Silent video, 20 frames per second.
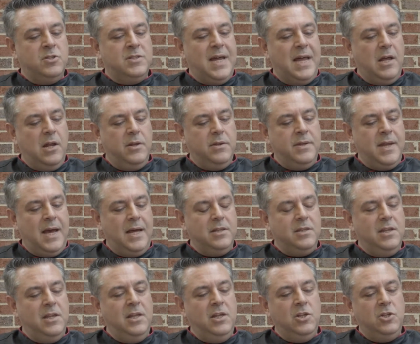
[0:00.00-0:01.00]
Not
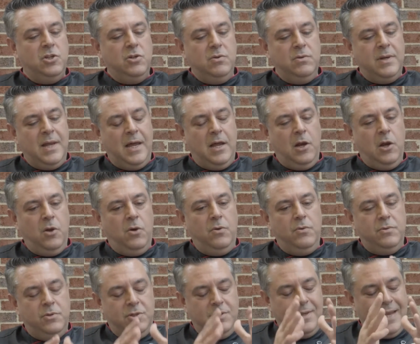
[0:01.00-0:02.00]
that
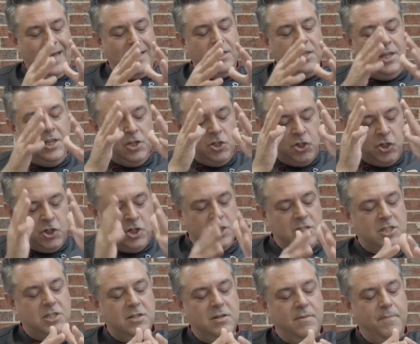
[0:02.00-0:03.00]
he
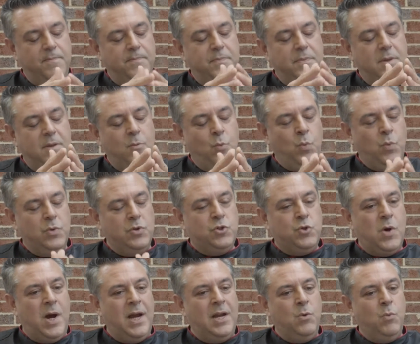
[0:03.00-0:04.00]
just
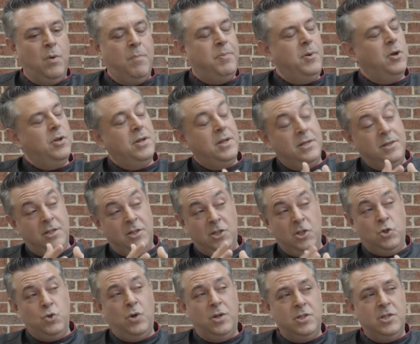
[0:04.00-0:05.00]
trying to rebuild the
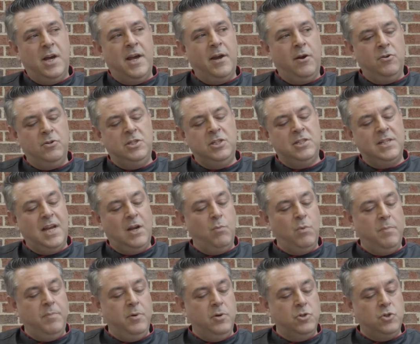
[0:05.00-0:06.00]
Detroit Tigers. He's got to
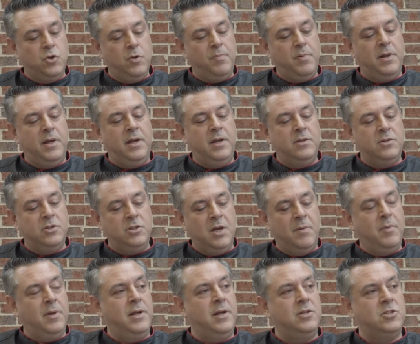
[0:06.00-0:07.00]
rebuild AAA,
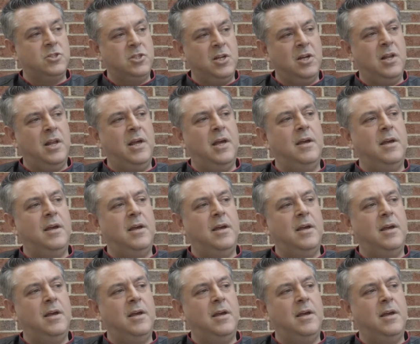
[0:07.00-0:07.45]
AA, single A.